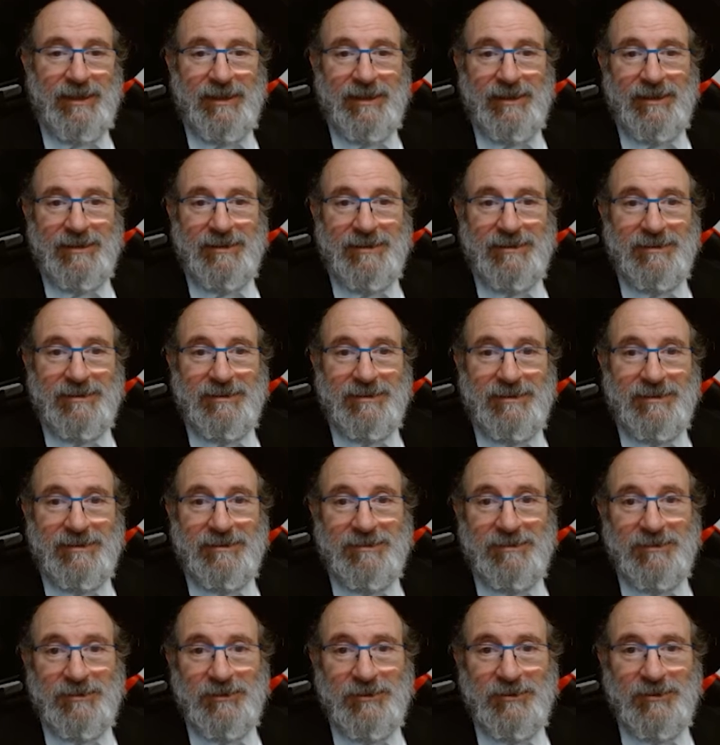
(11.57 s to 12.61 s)
and
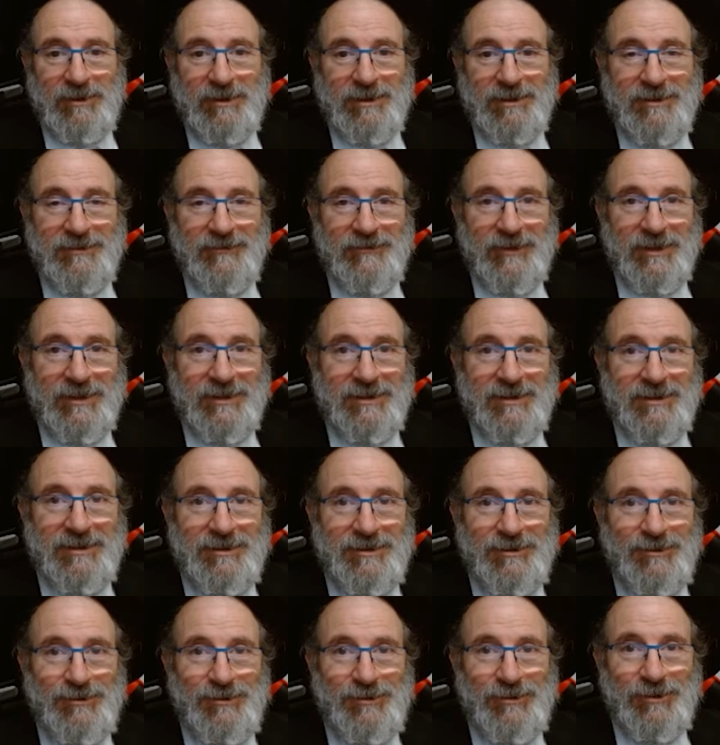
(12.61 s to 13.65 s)
you are invited
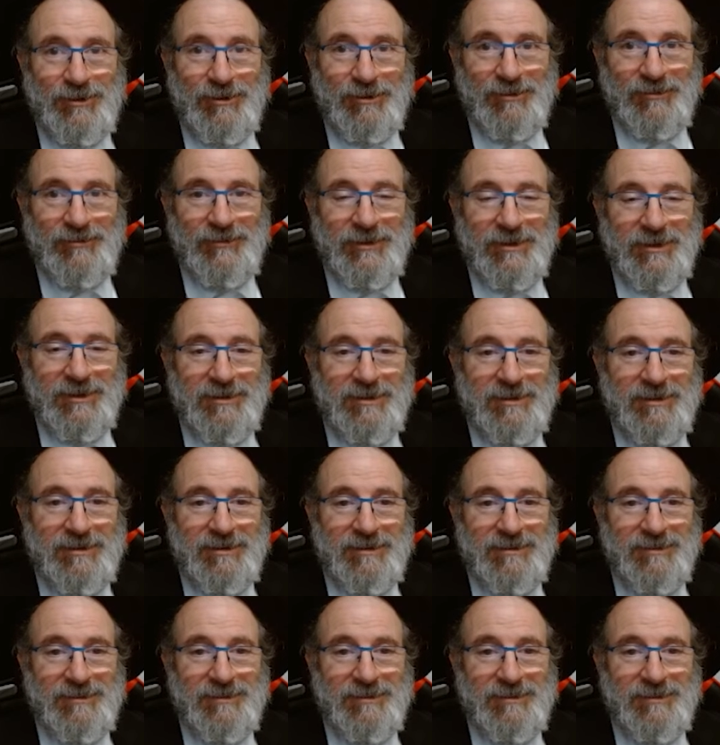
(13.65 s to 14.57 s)
to solve it.